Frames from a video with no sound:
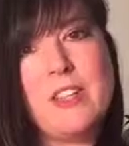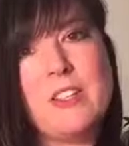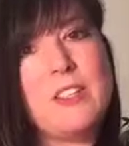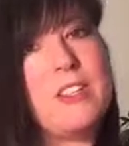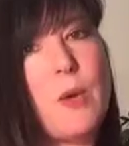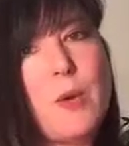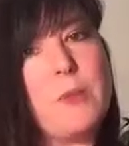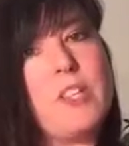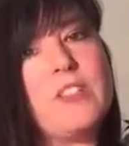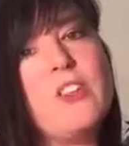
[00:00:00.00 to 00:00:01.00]
to
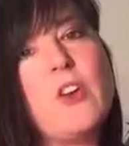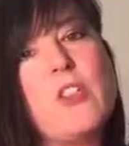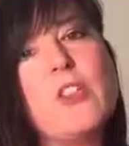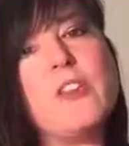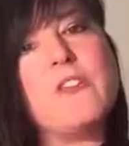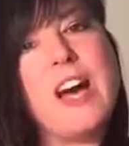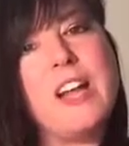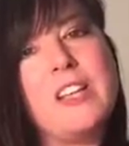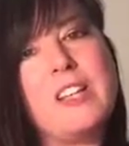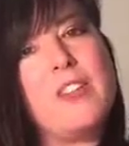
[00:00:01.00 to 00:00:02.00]
someone because they know that they're
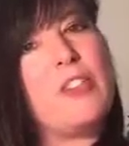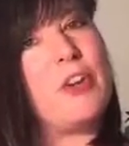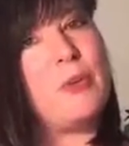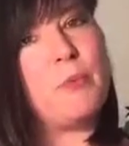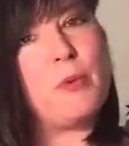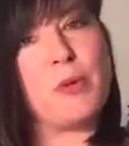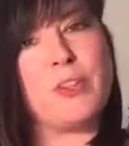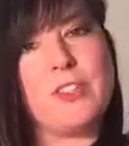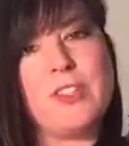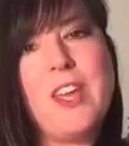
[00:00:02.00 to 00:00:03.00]
valid, that they're
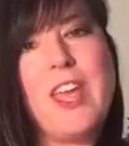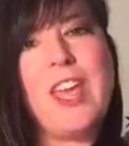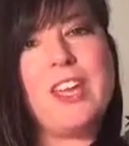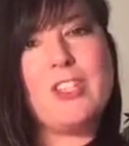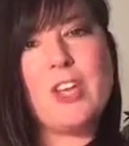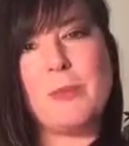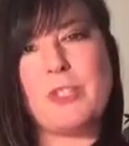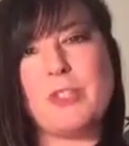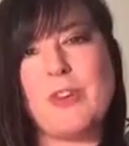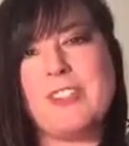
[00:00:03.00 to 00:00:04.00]
important. Hey, Champ,
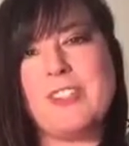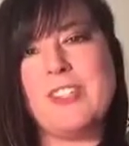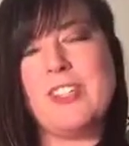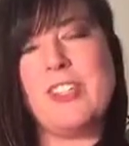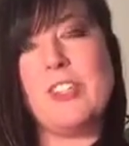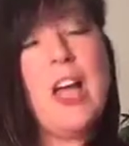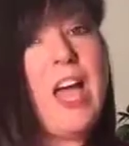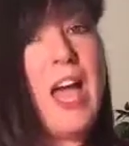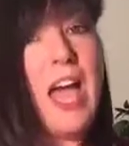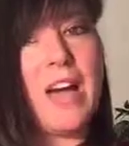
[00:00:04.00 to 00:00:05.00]
it's great to see you.
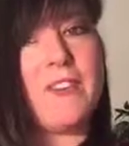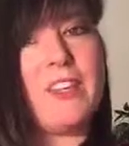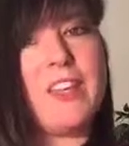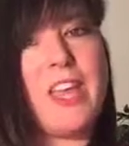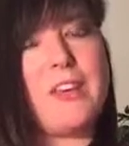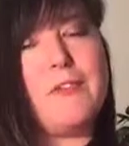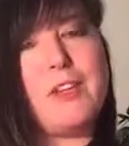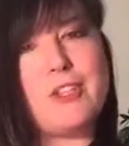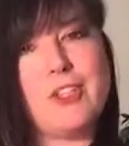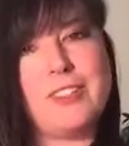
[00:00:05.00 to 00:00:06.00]
Having a
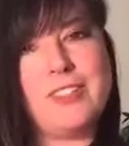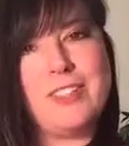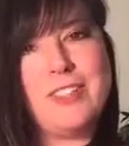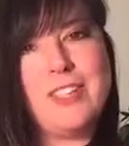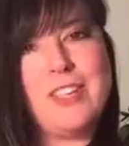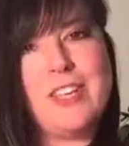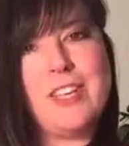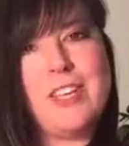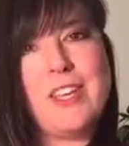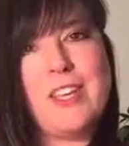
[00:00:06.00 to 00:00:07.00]
vision
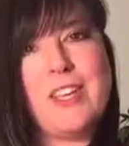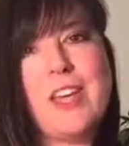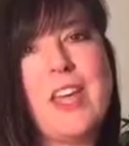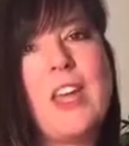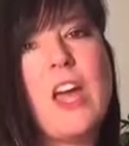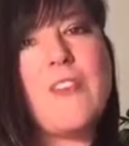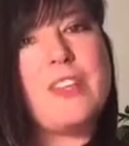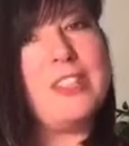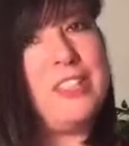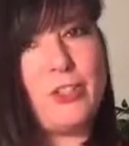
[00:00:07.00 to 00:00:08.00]
and
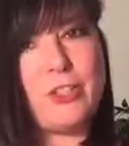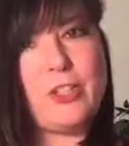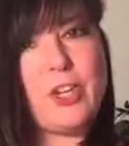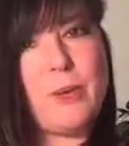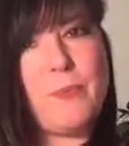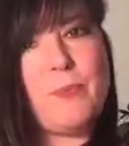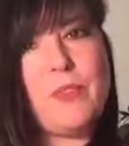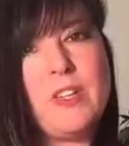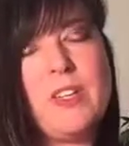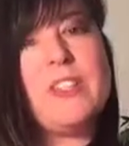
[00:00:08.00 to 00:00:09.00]
having leadership
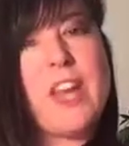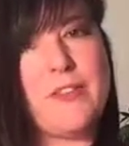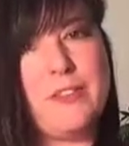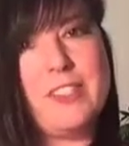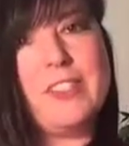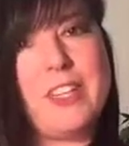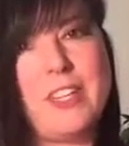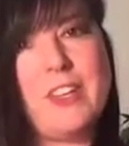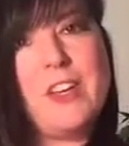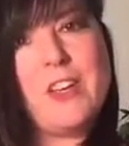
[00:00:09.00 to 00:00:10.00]

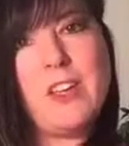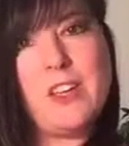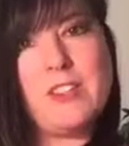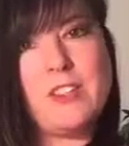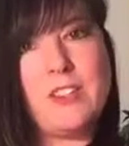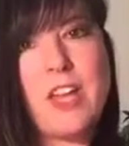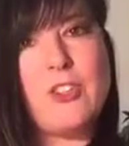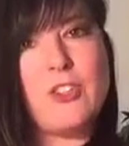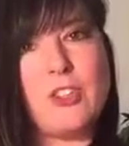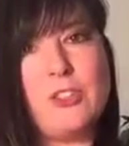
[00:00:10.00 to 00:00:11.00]
definitely is
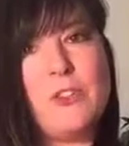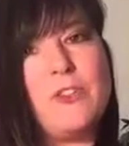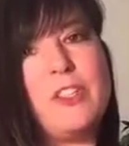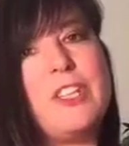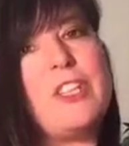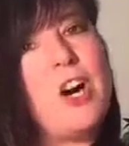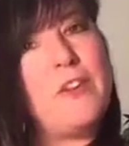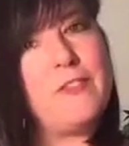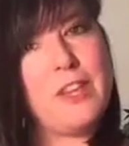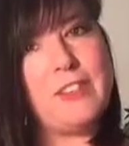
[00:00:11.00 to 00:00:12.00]
essential to feeling
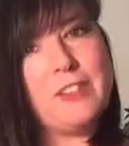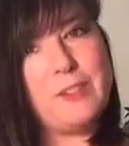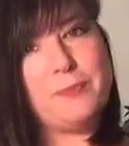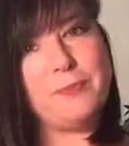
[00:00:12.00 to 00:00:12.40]
confident.